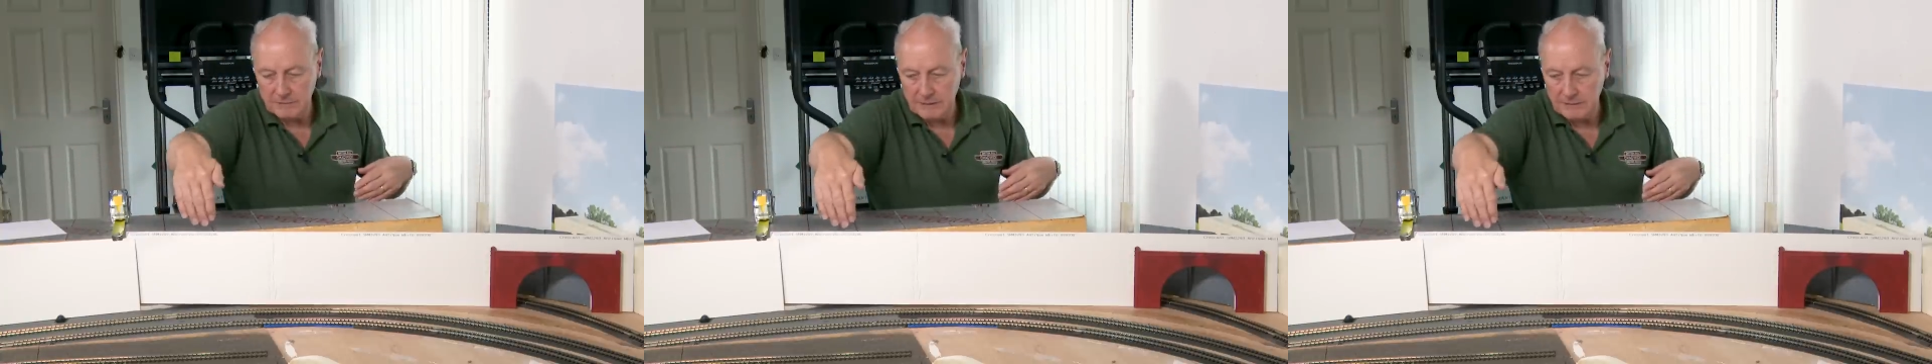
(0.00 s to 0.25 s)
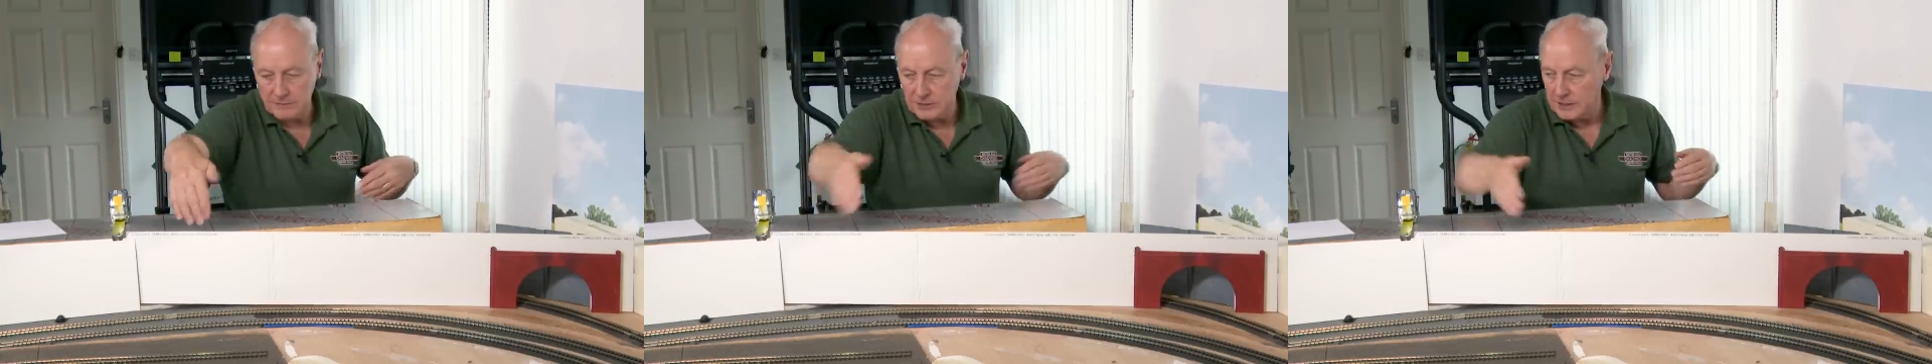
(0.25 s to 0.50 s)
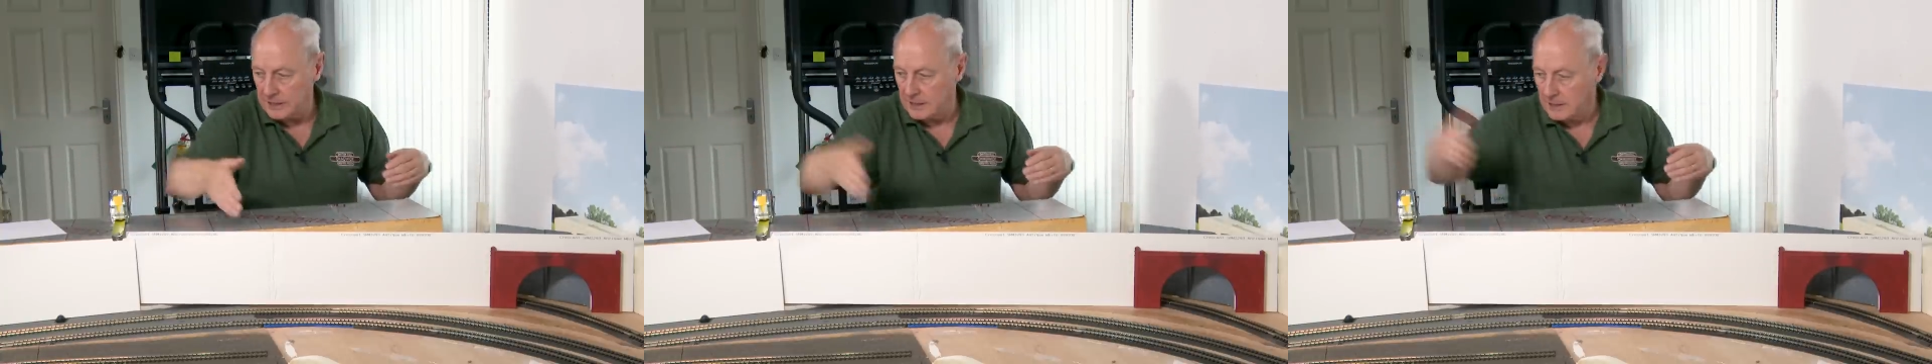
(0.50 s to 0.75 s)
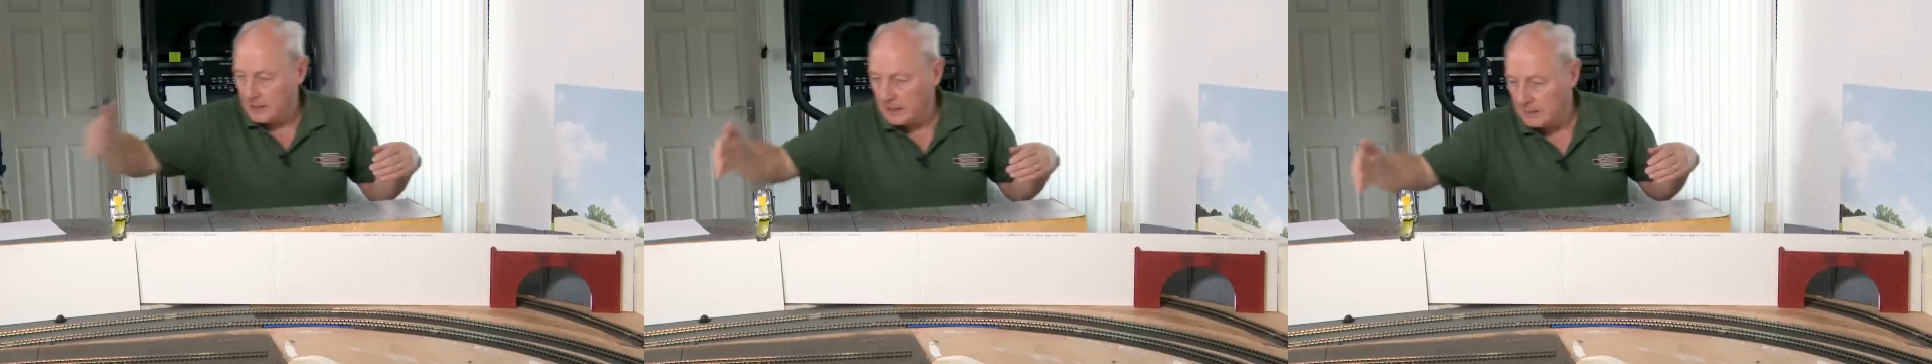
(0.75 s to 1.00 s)
around
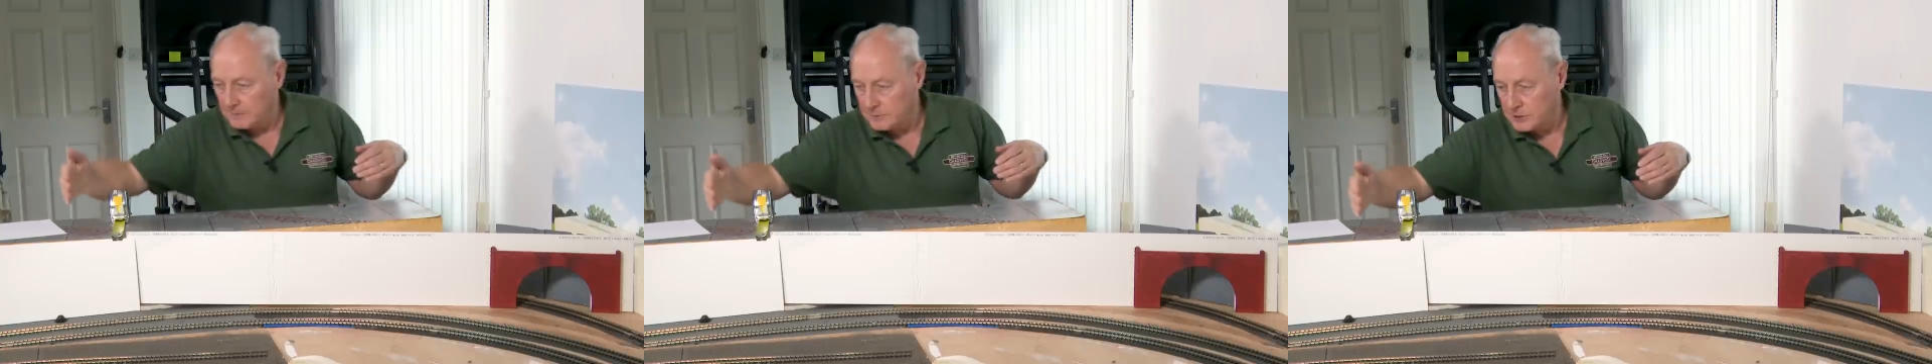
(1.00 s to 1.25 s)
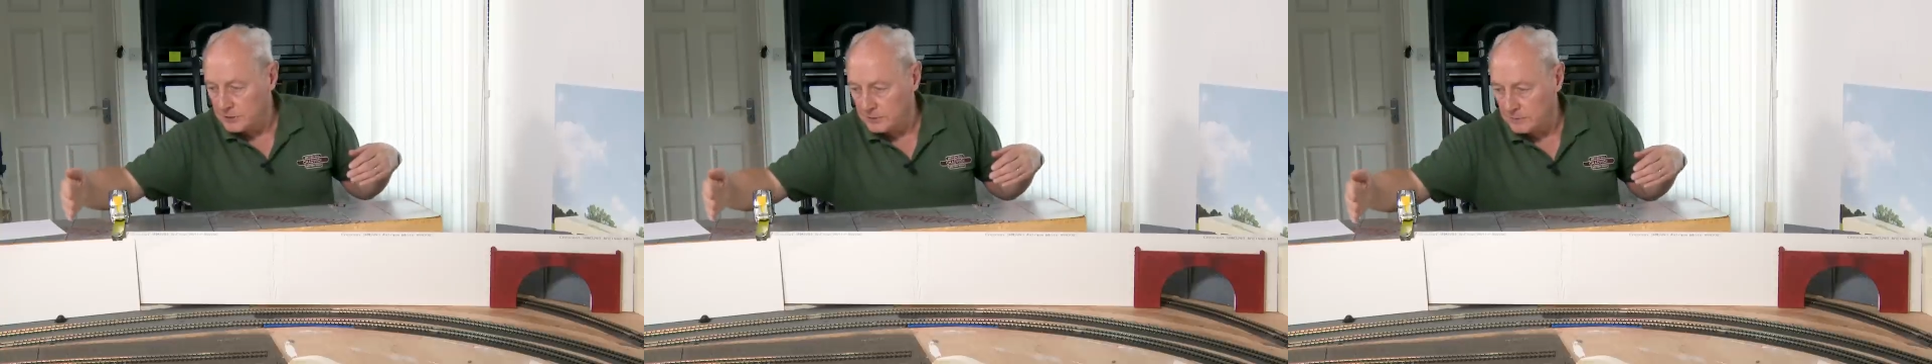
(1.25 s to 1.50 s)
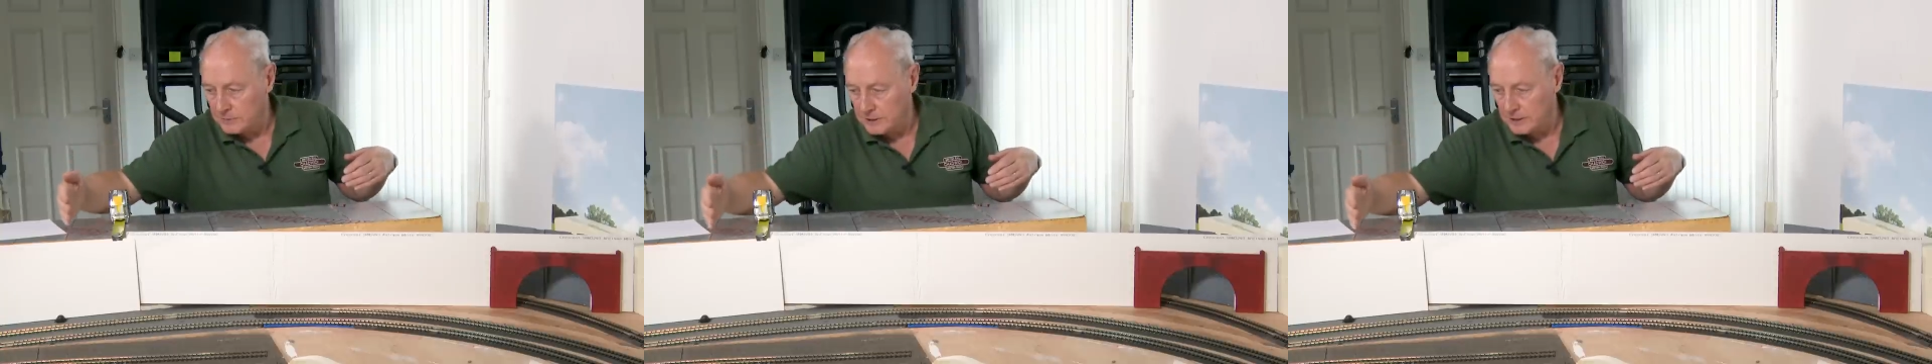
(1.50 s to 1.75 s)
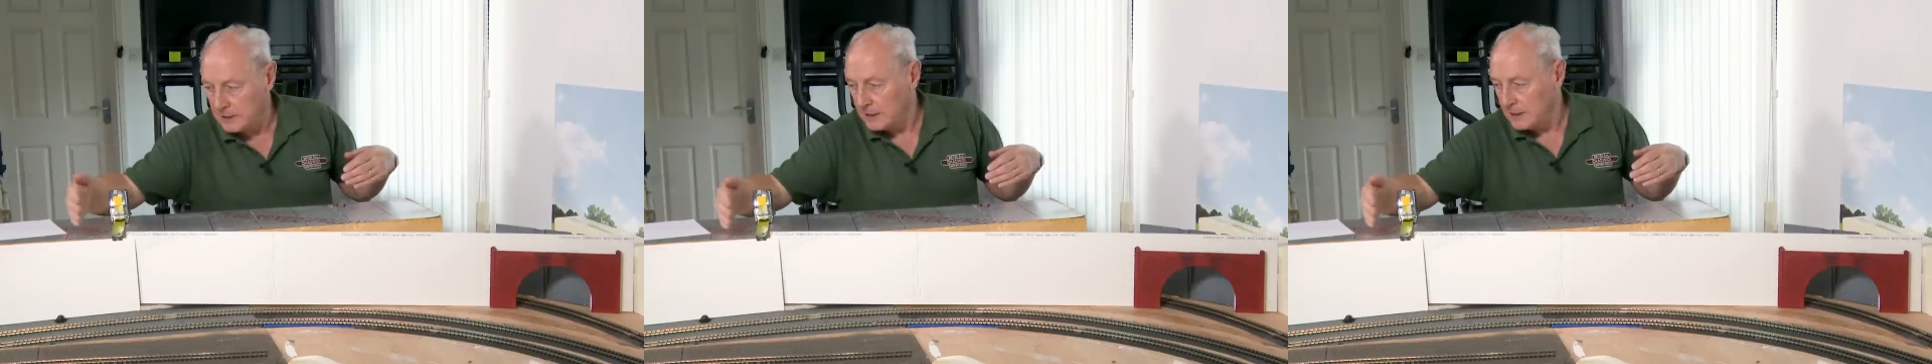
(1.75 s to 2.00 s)
here up to
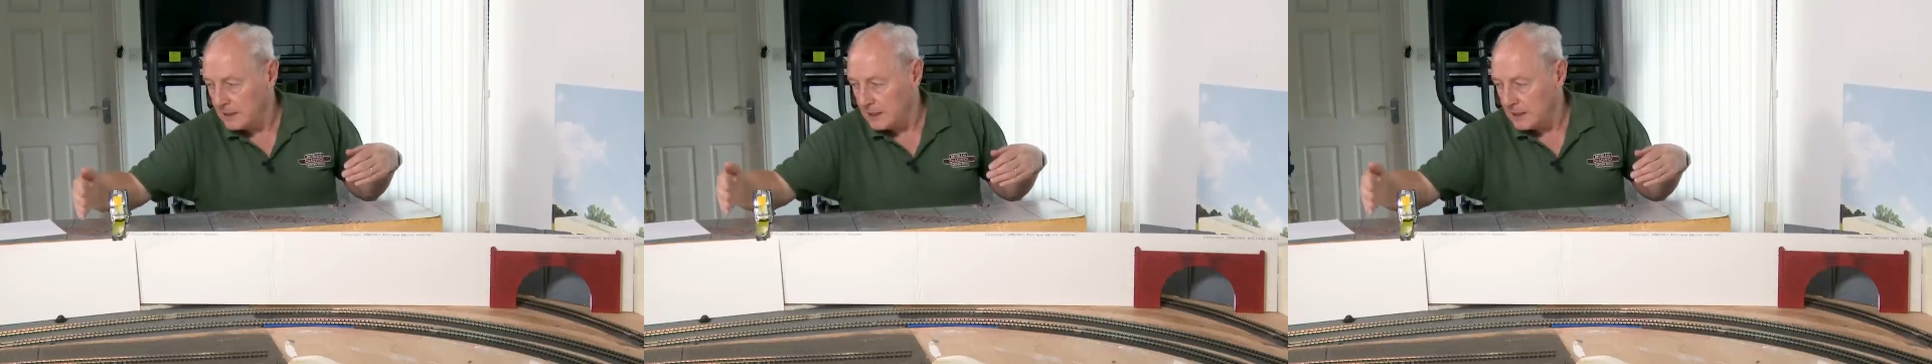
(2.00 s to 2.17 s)
the